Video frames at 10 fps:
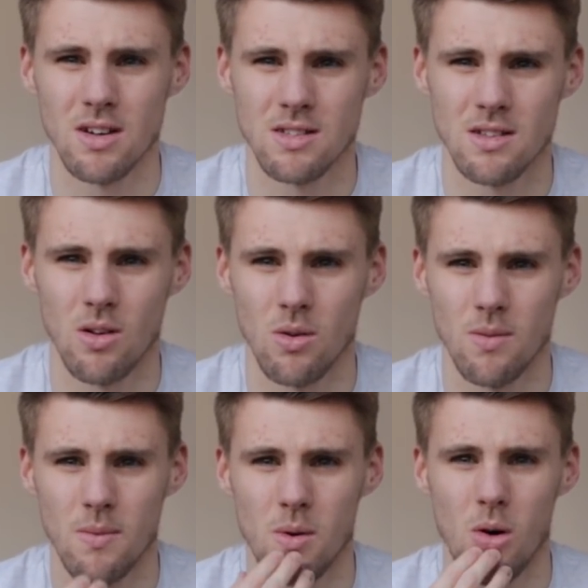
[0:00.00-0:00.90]
It's like
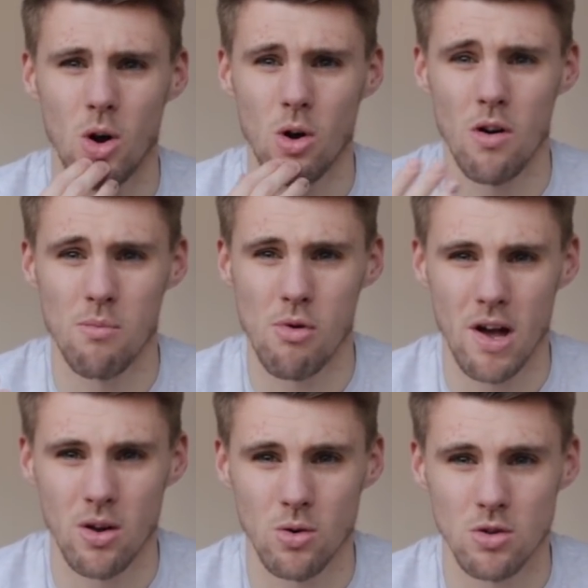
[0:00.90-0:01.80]
bog off
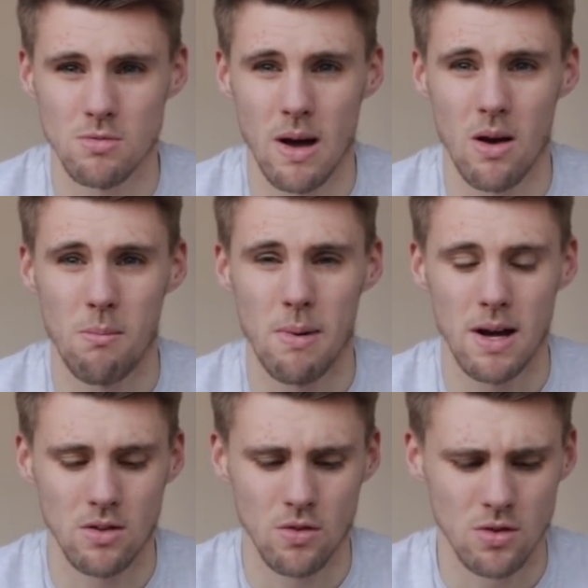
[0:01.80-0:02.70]
brake horsepower and
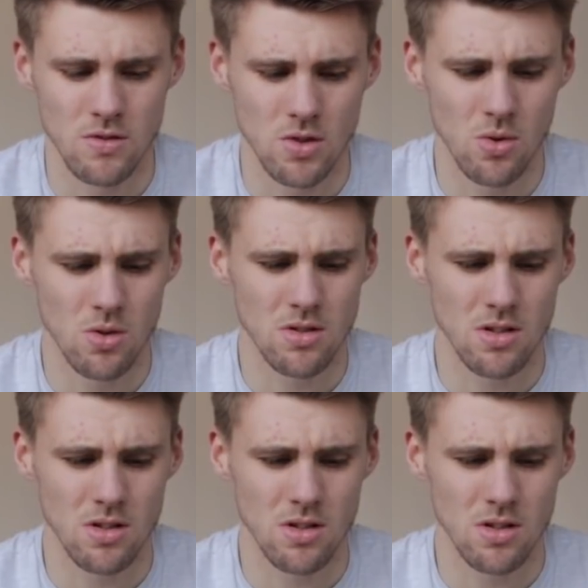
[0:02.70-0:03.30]
pounds for the torque.